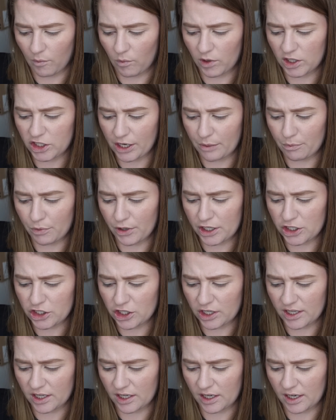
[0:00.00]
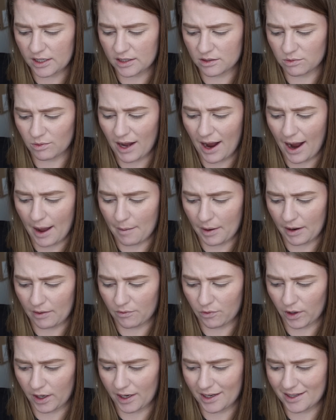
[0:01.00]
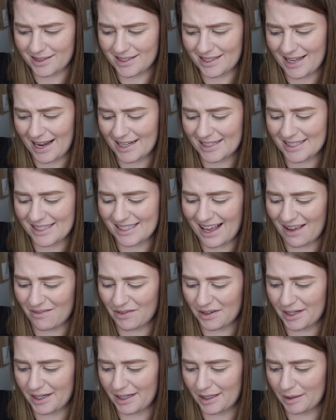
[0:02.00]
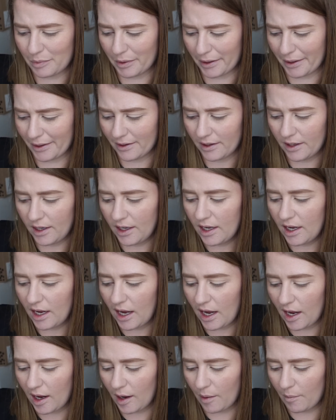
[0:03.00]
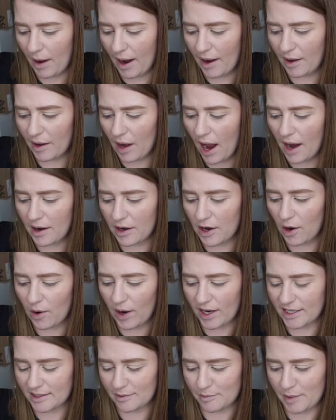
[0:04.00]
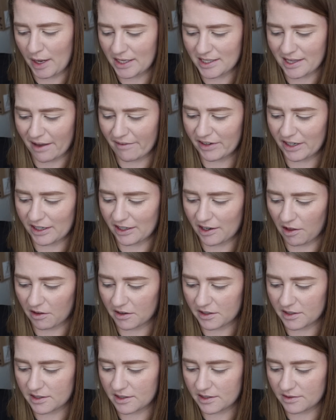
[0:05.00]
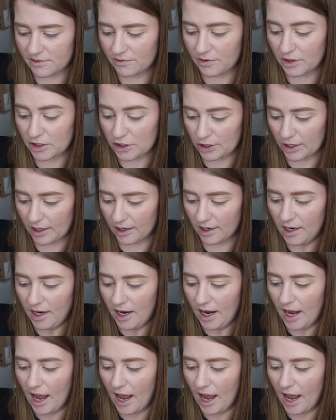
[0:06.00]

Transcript: which I'm pretty sure is what I paid for it. It's saying $70, but I know I didn't pay $70 for sure.